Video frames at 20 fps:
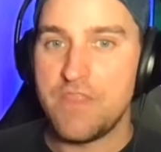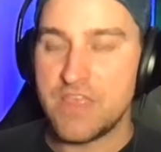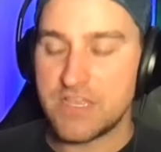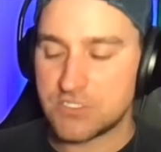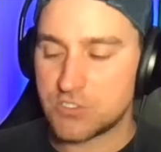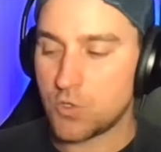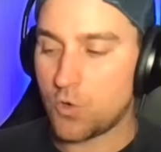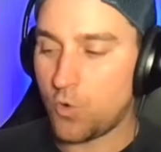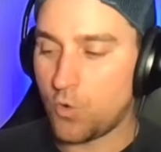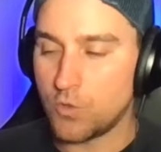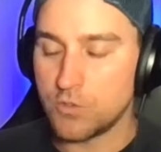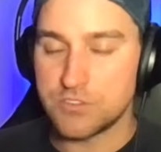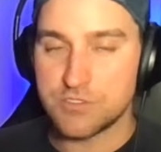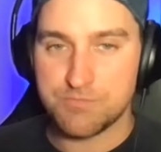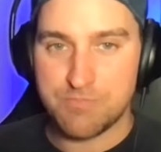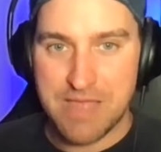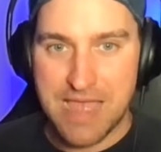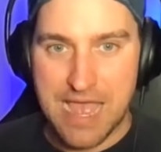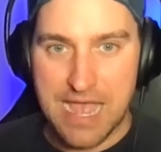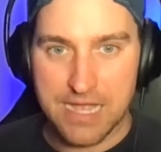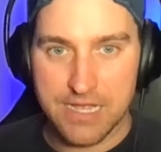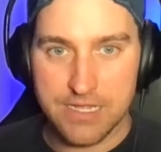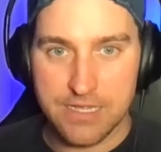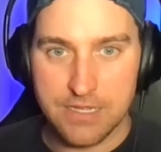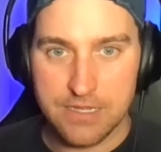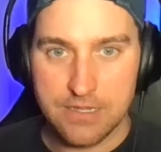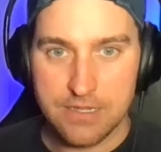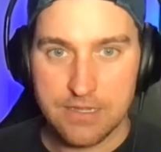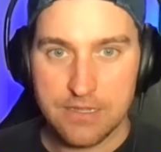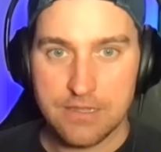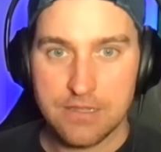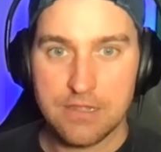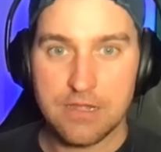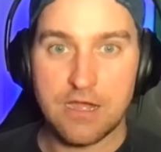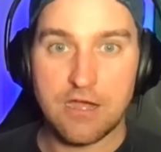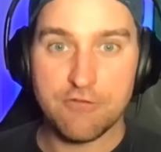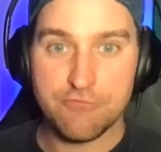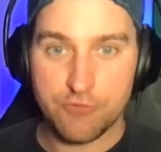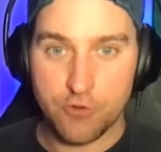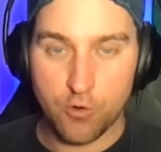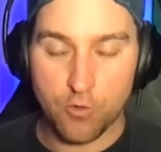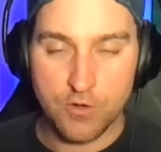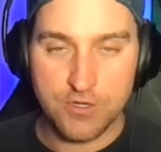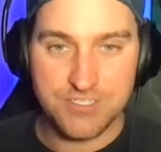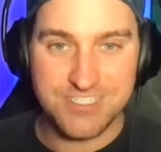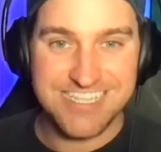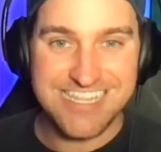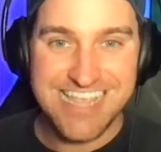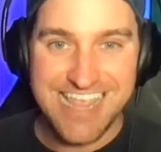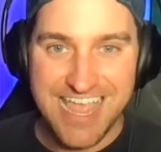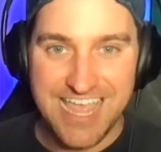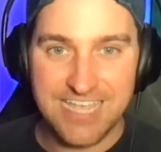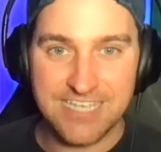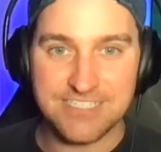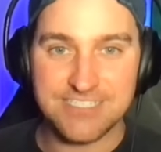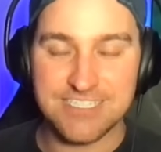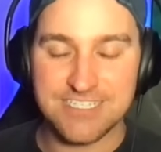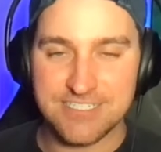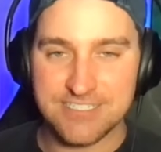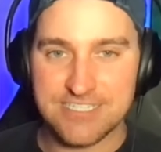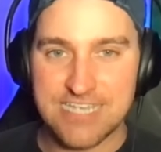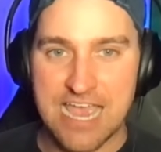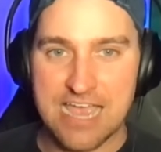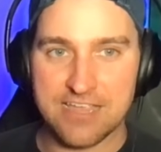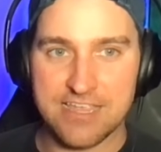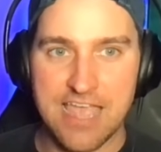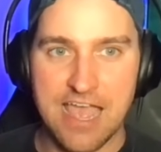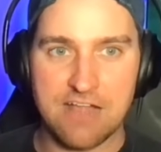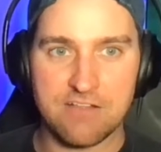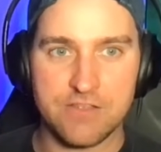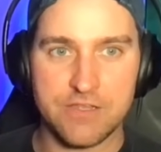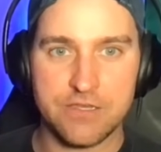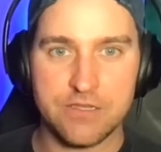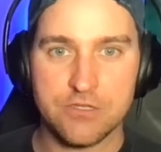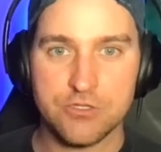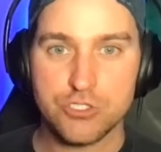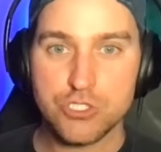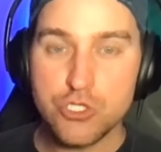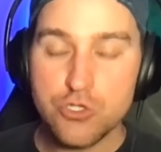This holds back of course, the ace in Zac Gallen.